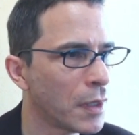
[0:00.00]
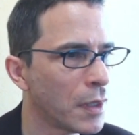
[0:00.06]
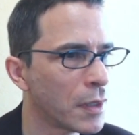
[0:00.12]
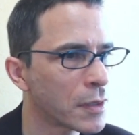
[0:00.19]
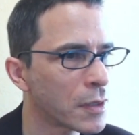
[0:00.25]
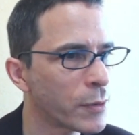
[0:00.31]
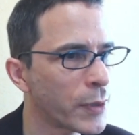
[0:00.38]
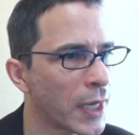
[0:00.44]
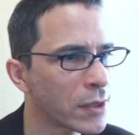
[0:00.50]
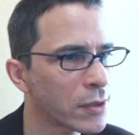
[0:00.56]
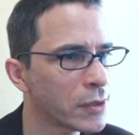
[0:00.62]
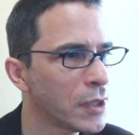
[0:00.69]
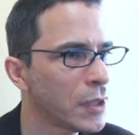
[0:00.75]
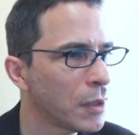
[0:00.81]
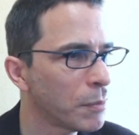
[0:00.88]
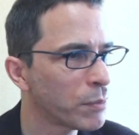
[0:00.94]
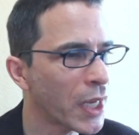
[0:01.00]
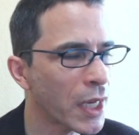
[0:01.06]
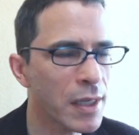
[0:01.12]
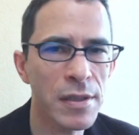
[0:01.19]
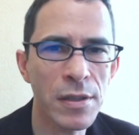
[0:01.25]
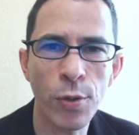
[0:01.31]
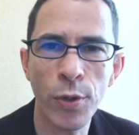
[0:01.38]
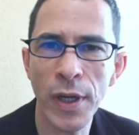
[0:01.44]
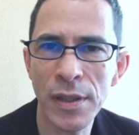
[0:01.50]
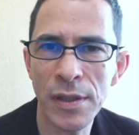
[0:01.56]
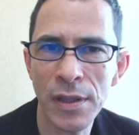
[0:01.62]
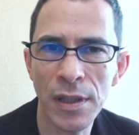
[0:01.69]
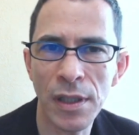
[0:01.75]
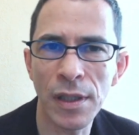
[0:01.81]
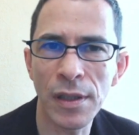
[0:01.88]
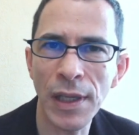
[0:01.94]
So actually, black is going
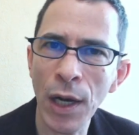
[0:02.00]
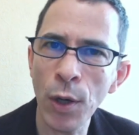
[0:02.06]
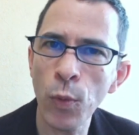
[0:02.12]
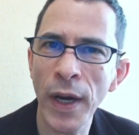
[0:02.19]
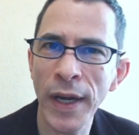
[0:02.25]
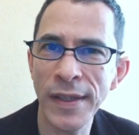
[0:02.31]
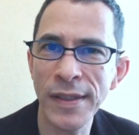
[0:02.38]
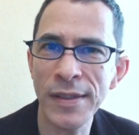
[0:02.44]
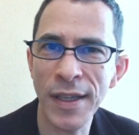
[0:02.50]
to allow white